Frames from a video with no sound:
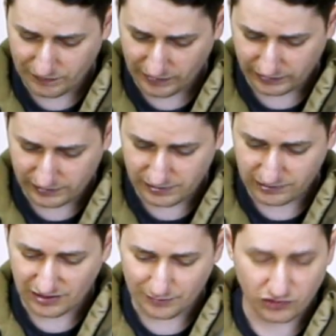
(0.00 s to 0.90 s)
of Allen
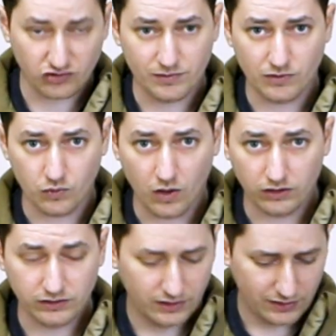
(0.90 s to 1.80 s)
keys. I'm assuming
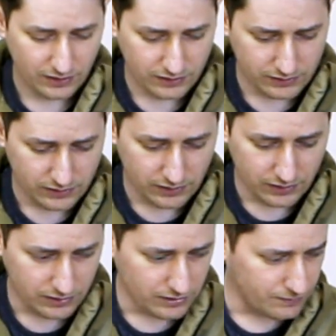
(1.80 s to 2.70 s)
one
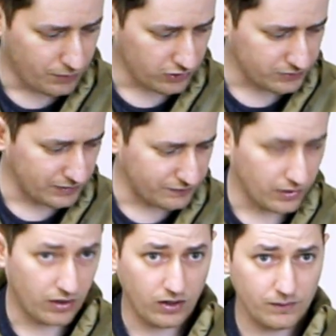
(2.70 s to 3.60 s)
possibly for the
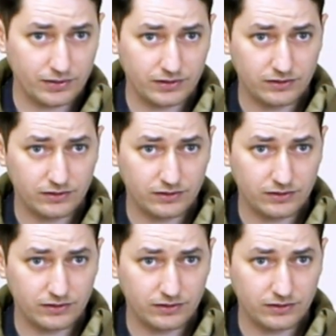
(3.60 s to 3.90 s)
hop.